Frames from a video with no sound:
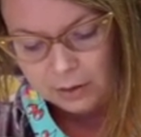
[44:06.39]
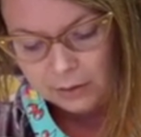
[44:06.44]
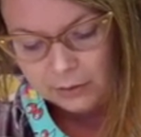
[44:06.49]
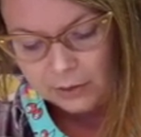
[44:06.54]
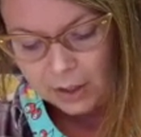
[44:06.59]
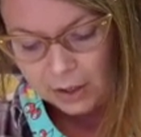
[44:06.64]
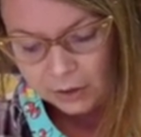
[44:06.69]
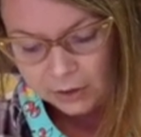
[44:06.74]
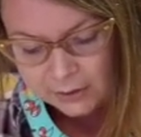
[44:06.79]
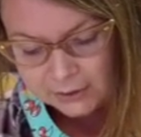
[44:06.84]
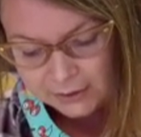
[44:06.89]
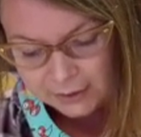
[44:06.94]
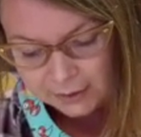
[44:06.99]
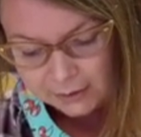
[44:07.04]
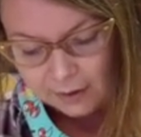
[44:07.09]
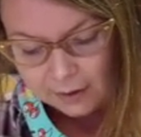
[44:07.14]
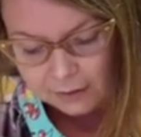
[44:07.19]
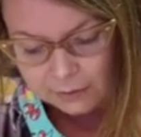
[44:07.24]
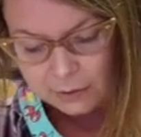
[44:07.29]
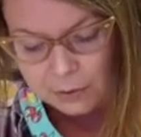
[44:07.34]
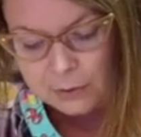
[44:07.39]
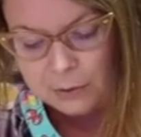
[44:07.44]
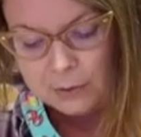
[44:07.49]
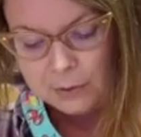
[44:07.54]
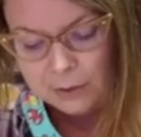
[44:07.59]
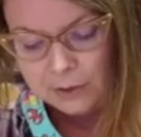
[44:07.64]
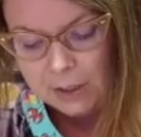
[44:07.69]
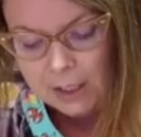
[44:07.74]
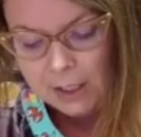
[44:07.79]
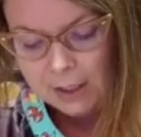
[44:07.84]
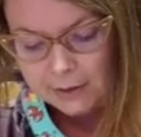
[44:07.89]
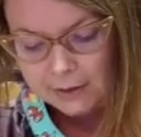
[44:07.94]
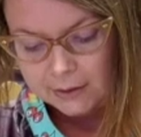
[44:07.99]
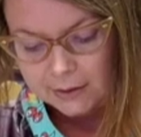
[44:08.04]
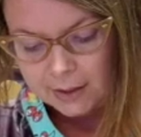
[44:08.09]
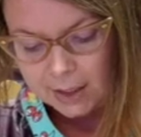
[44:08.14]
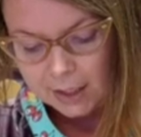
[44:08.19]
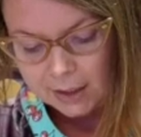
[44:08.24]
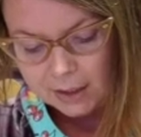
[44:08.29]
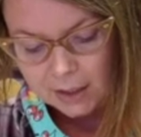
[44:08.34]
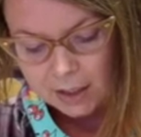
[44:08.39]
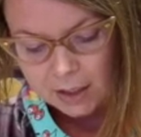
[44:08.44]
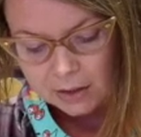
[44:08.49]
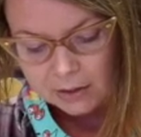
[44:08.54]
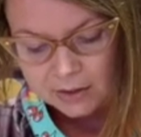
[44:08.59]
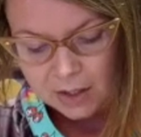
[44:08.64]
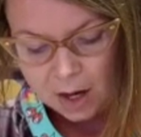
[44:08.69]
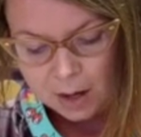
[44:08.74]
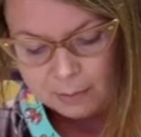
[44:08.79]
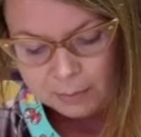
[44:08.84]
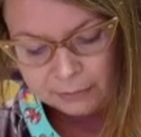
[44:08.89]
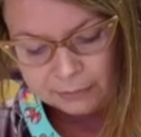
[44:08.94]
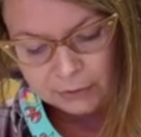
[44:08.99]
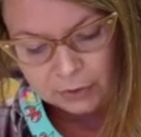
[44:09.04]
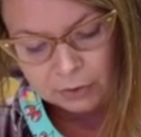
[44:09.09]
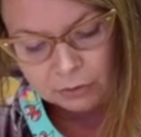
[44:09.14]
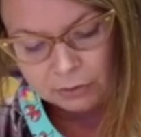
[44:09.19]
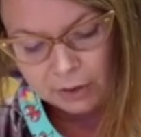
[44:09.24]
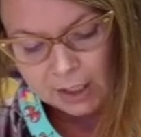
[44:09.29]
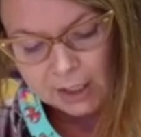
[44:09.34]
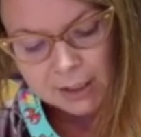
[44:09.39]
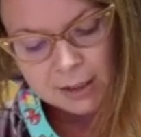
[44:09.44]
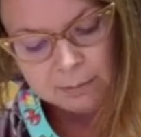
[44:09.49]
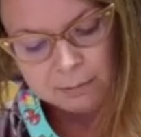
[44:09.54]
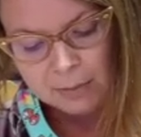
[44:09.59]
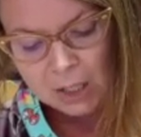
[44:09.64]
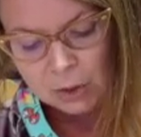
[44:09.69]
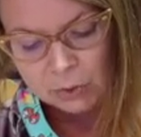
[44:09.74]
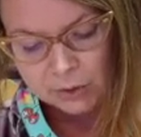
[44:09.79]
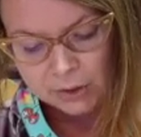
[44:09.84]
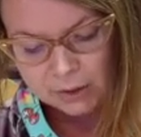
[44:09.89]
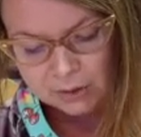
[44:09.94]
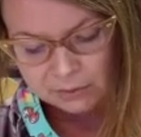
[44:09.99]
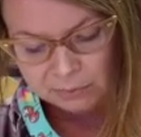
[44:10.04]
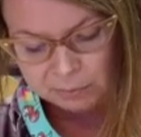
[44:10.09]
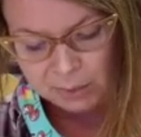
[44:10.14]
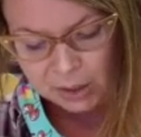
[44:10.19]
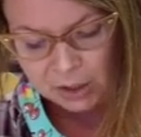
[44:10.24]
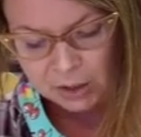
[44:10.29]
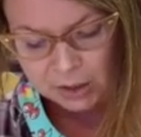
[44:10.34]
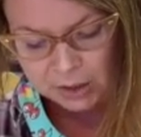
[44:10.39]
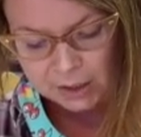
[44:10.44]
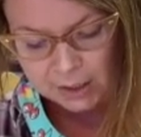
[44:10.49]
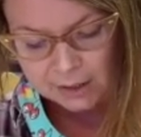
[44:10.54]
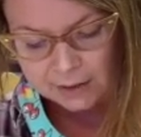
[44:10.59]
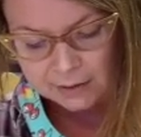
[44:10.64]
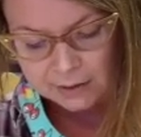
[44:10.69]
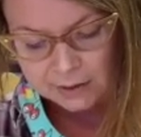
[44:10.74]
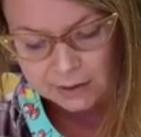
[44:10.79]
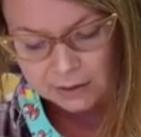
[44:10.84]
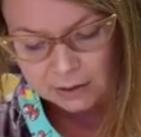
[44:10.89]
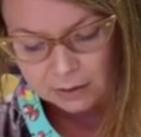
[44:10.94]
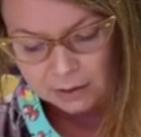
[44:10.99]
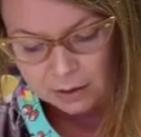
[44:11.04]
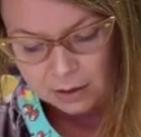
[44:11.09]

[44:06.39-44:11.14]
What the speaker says: There is Sadako, standing on top of a granite mountain of paradise.